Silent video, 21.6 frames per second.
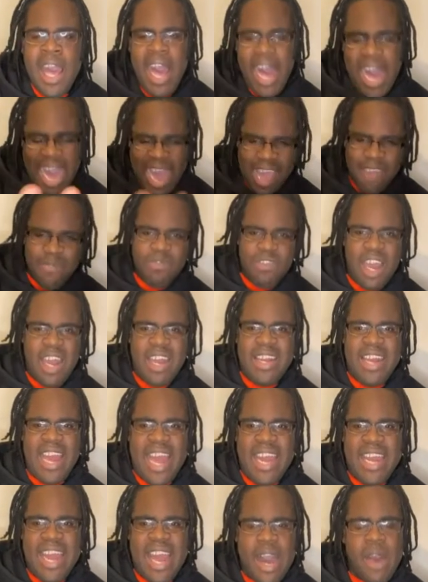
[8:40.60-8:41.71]
I've done
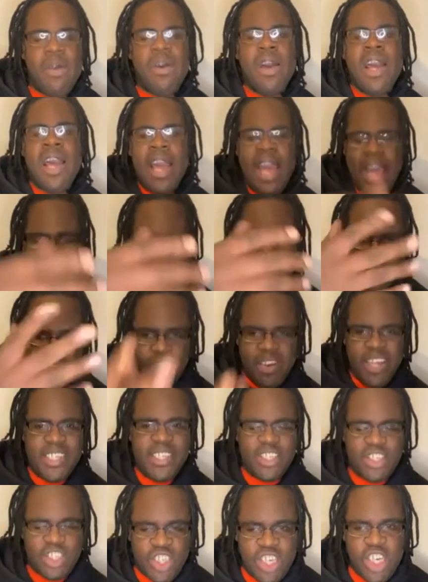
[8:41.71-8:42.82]
that now, and
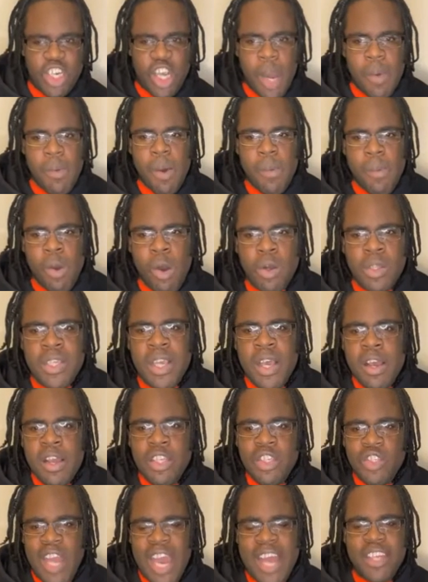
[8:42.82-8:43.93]
Grace, she come aboard
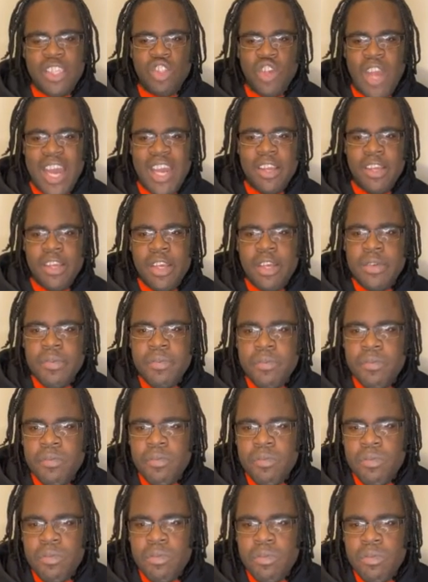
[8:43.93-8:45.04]
trying trying to
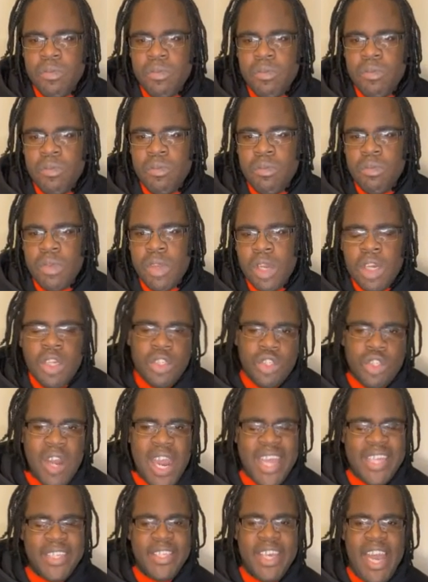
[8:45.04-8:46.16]

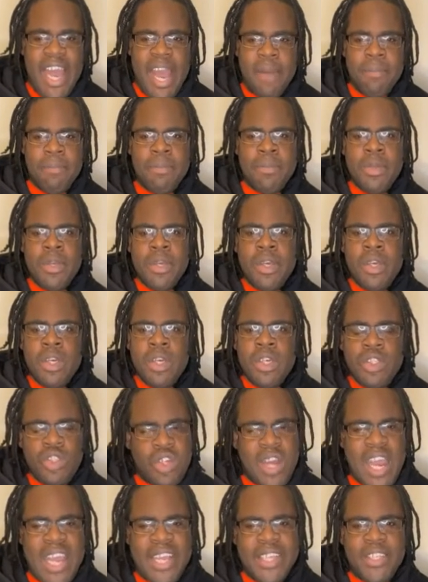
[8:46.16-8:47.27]
trying to um
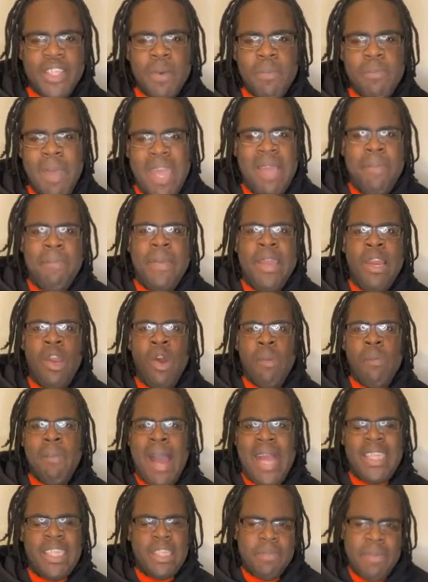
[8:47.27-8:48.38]
trying to make me look
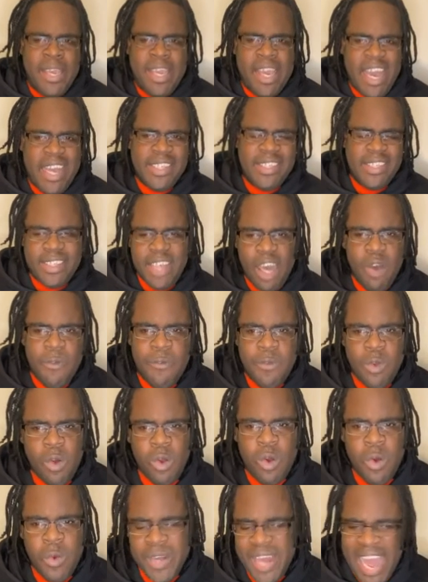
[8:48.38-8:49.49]
bad to make herself
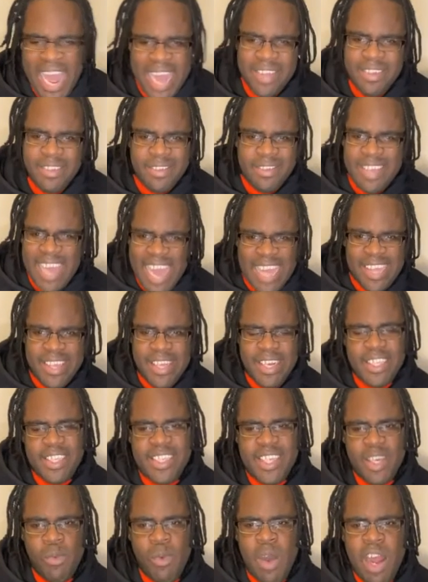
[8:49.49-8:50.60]
look good, and that didn't
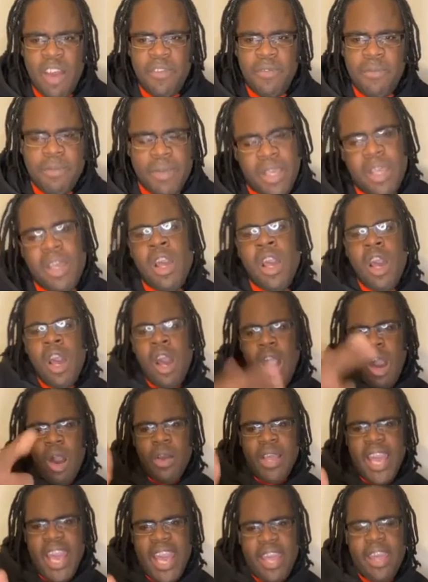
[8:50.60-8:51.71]
sit well with me.
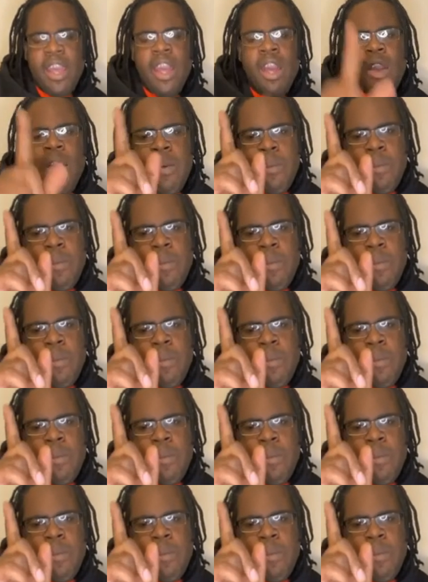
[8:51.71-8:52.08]
Okay,